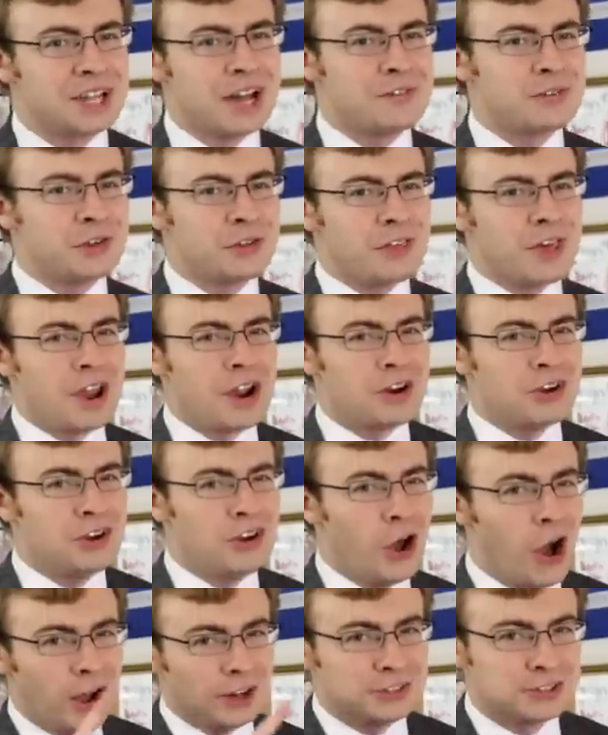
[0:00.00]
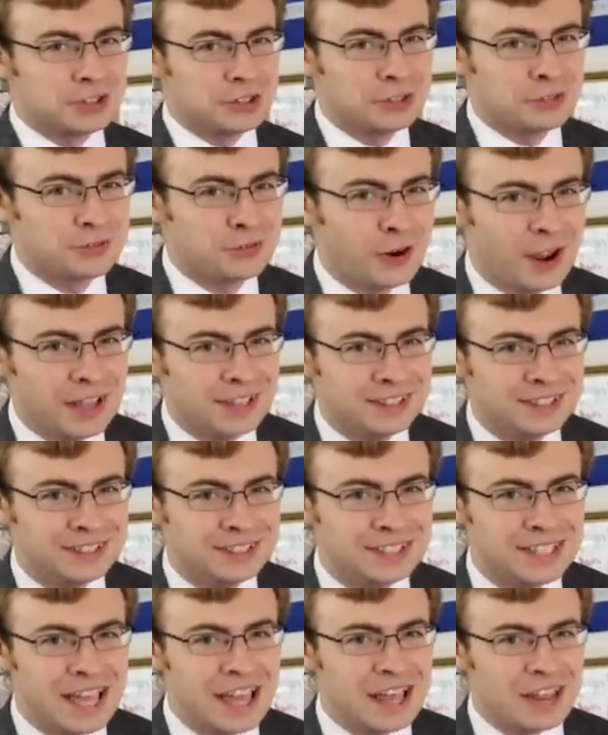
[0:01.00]
cover their nautical
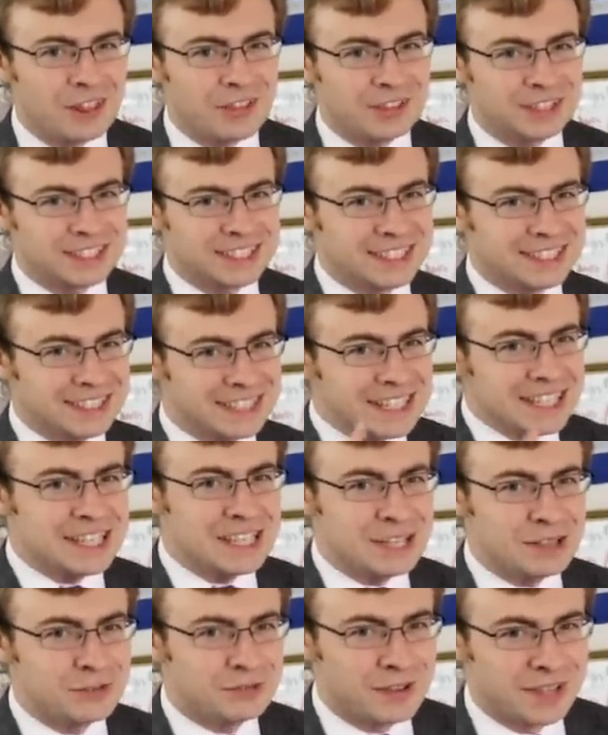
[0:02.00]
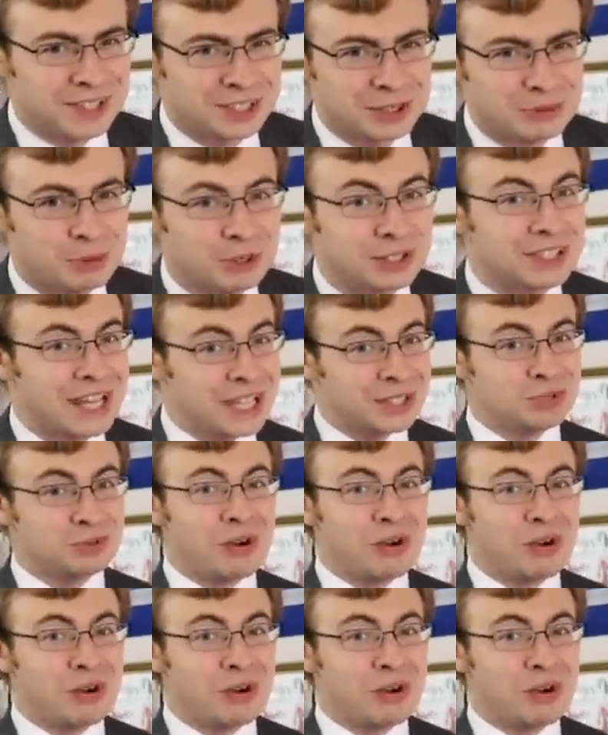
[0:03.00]
friends, the Sea Fencibles. That's